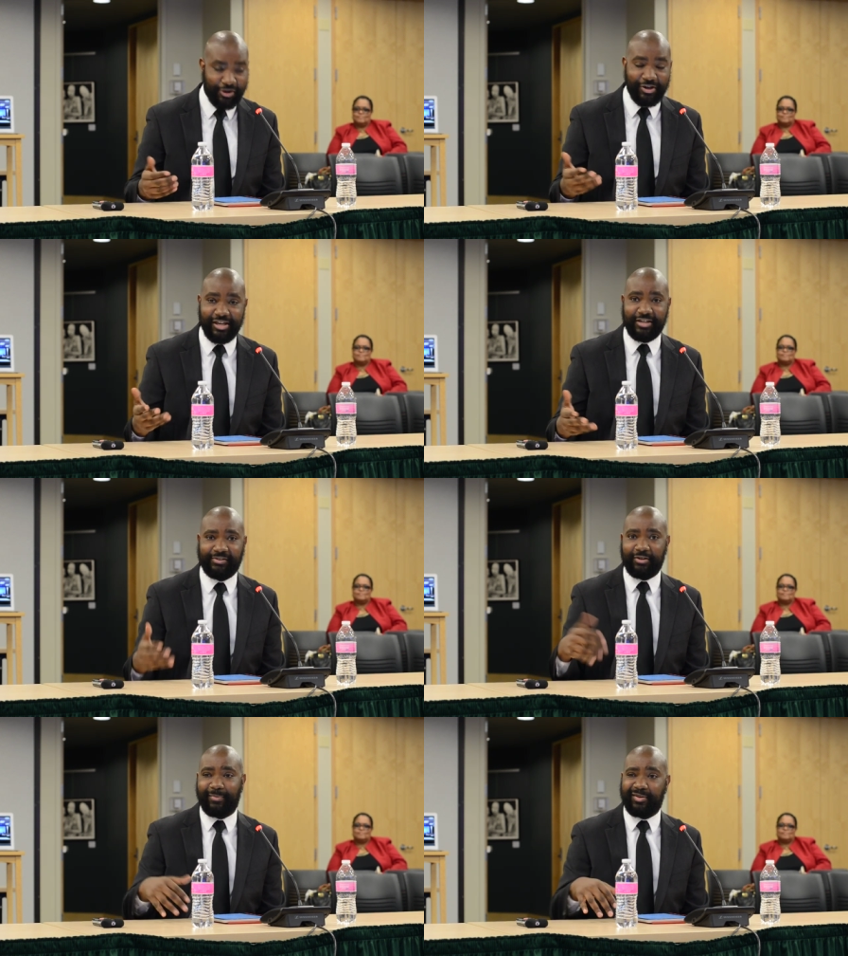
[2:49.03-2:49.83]
He's
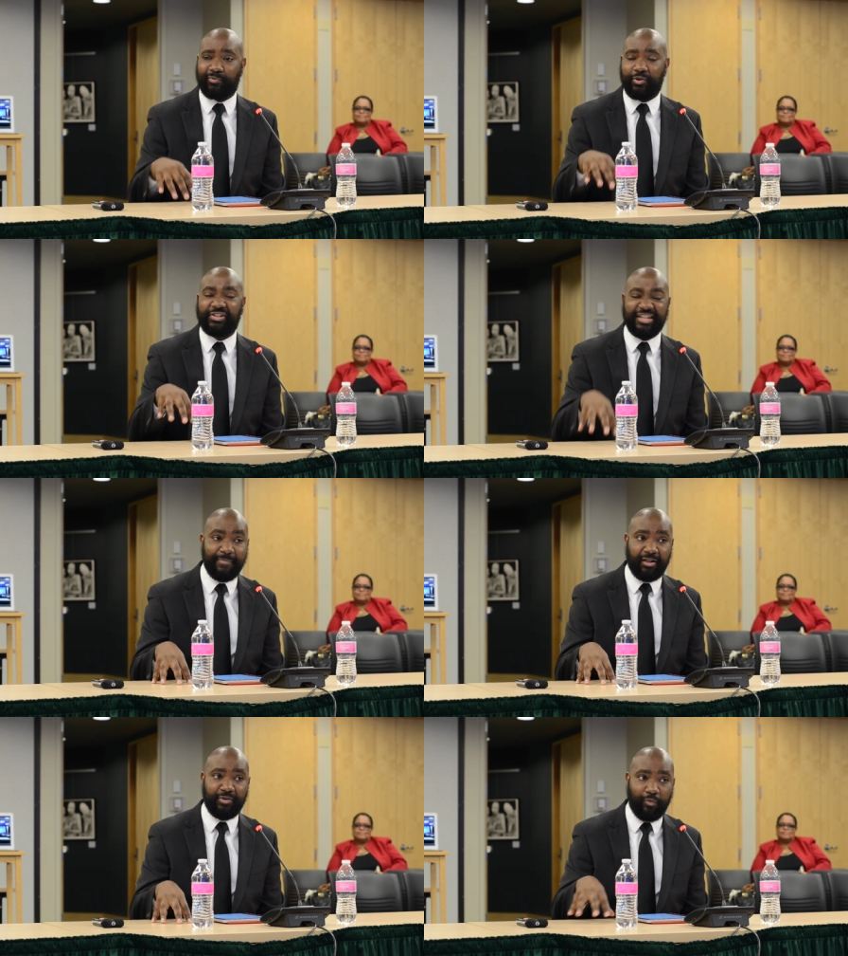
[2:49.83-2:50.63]

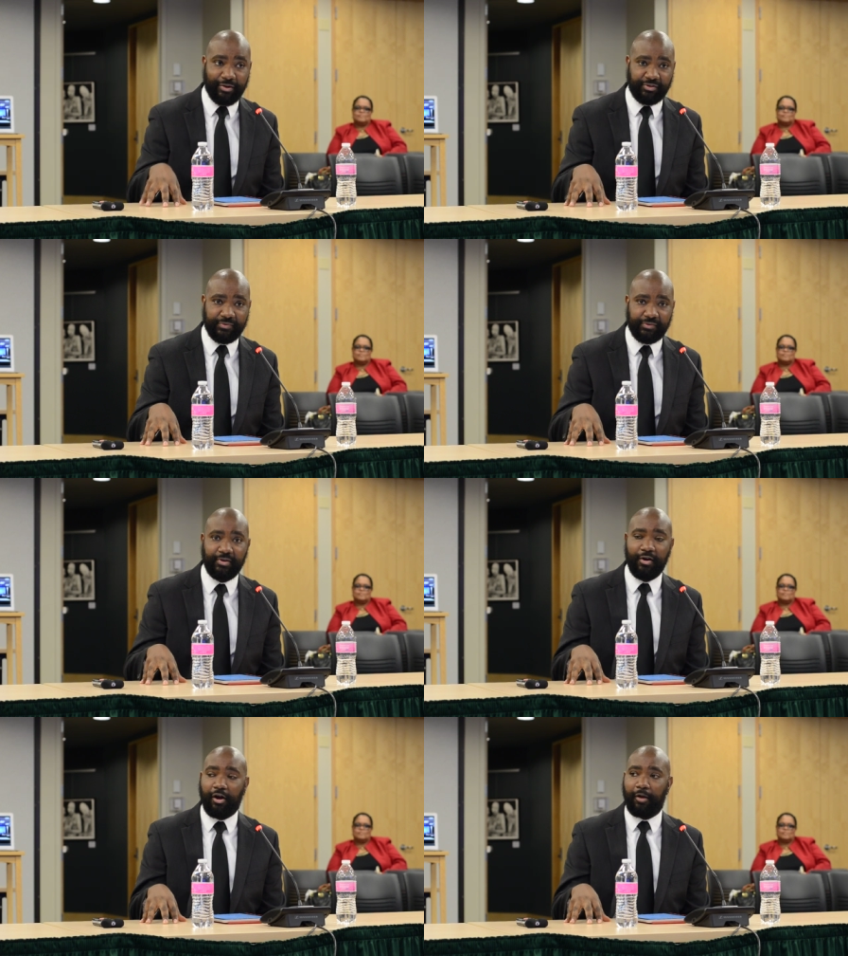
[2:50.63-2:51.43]
emailing questions
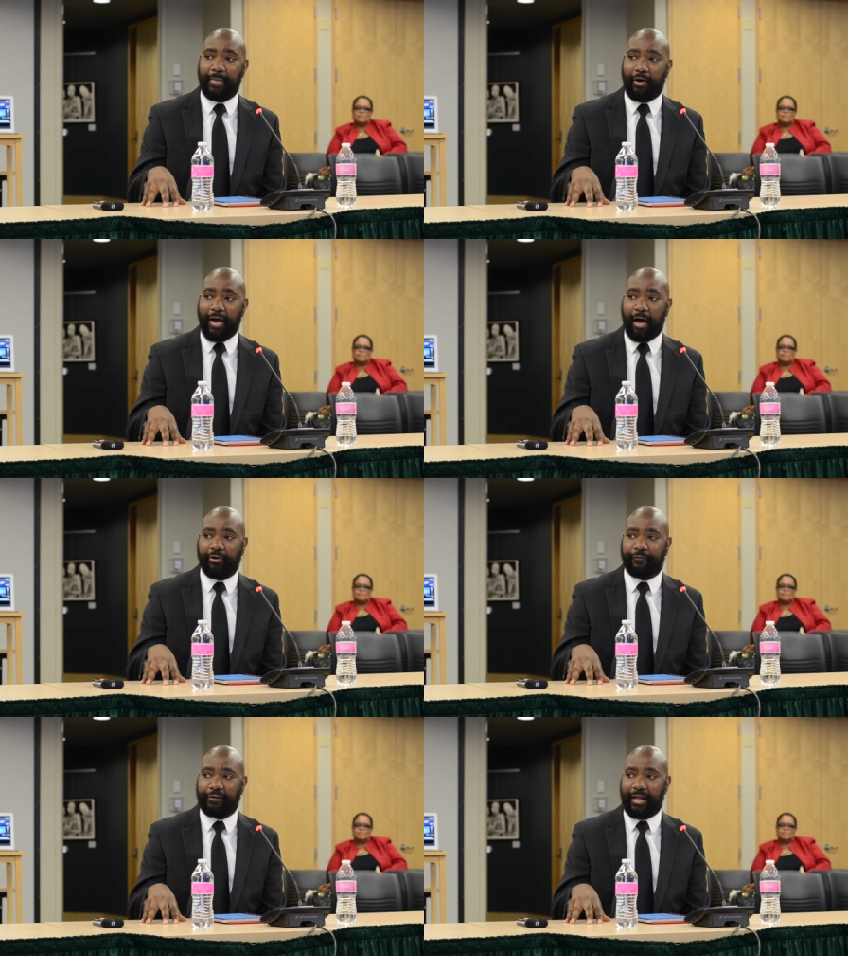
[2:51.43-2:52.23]
about how
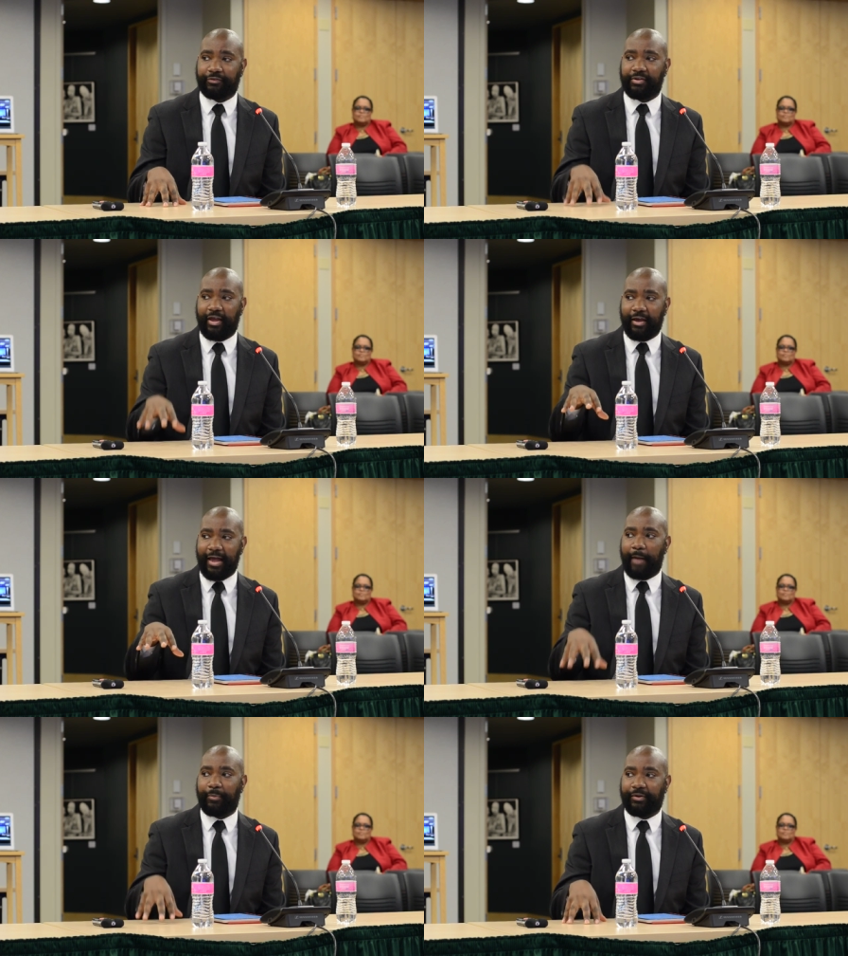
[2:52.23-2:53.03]
to fill out an
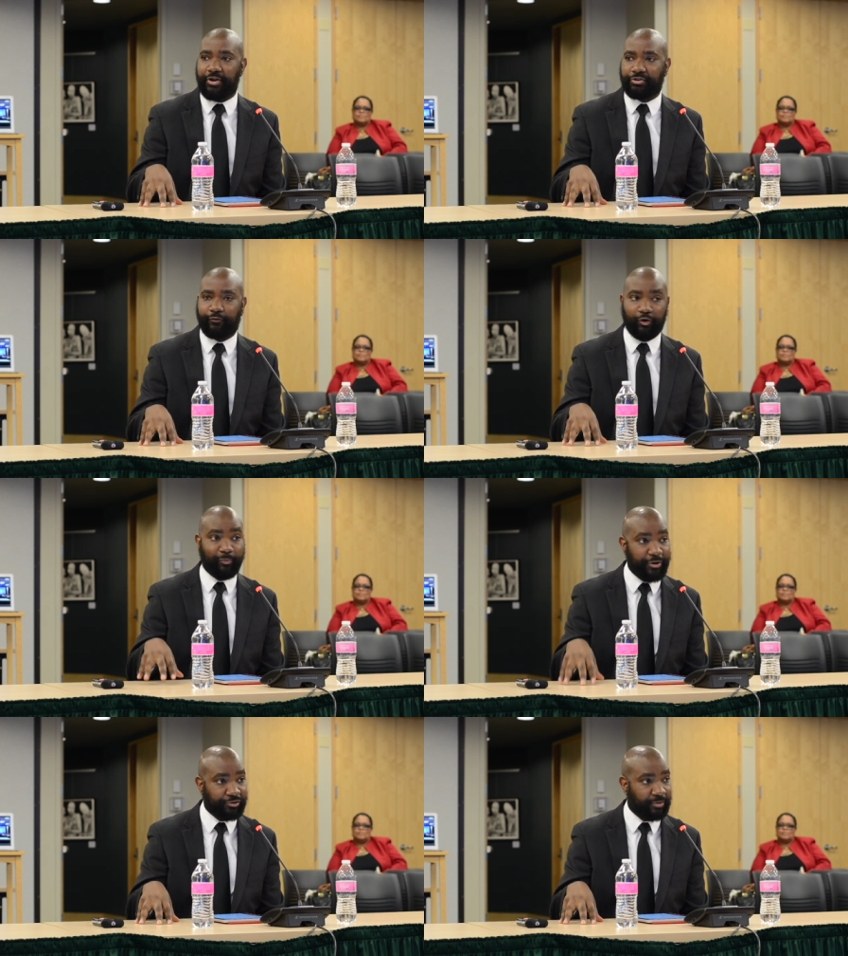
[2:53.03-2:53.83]
application for an
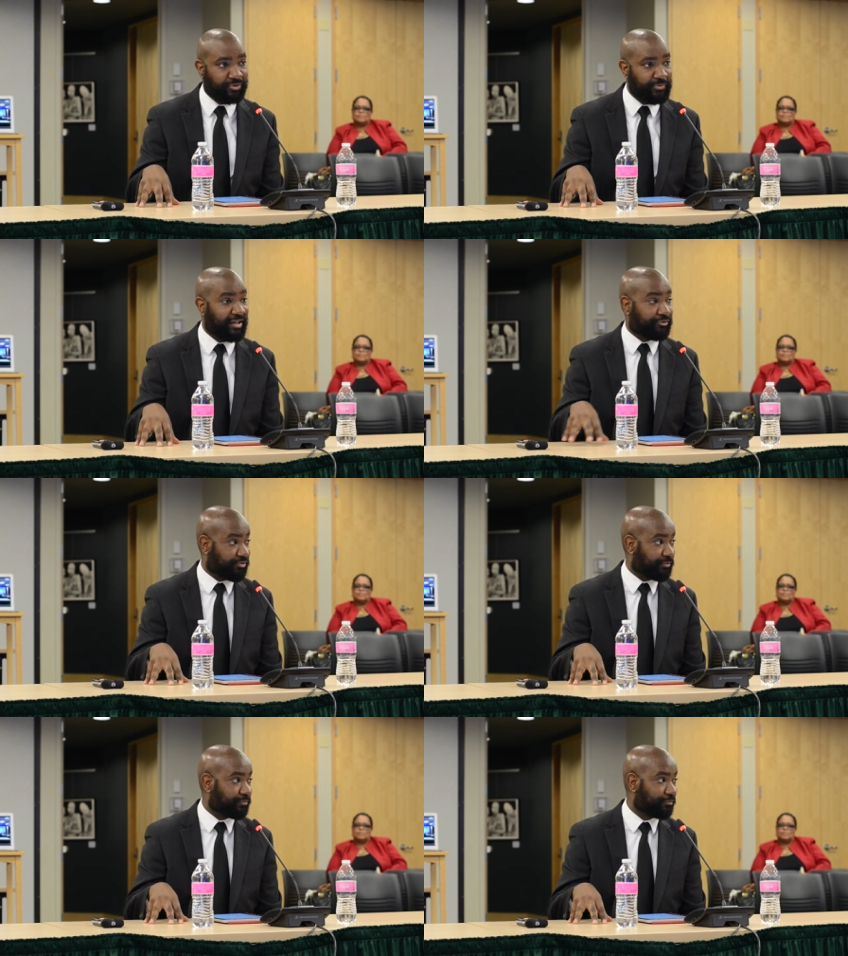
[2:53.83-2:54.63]
apprenticeship to be an
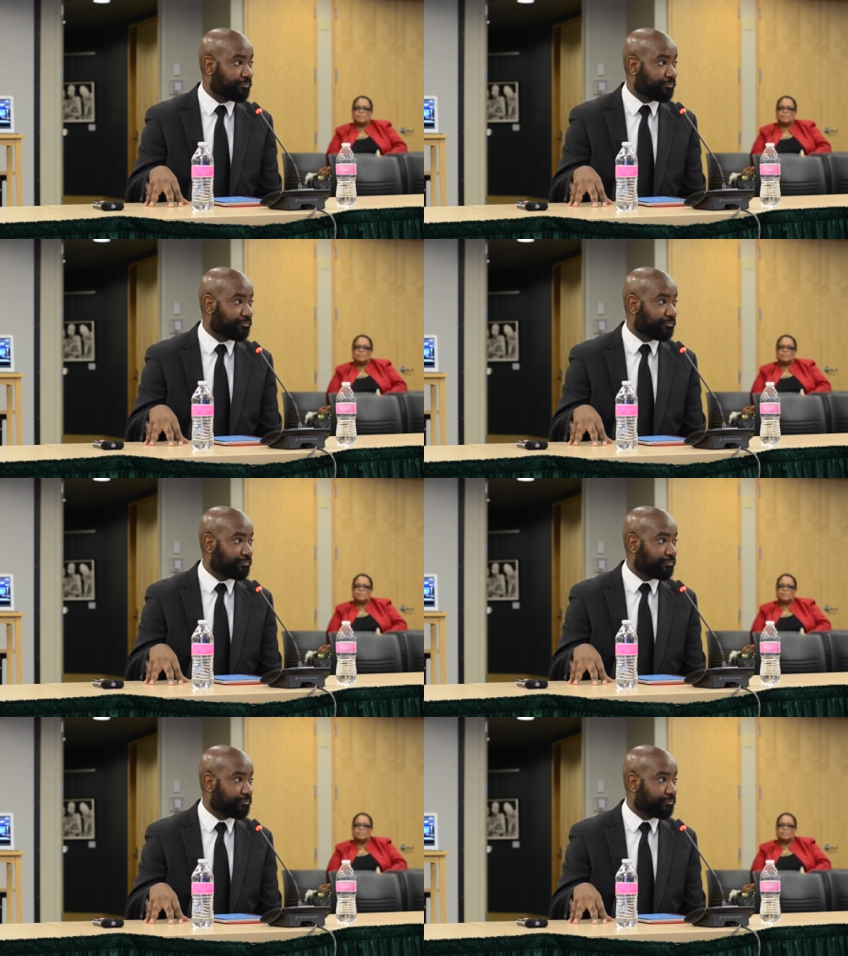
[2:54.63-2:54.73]
electrician.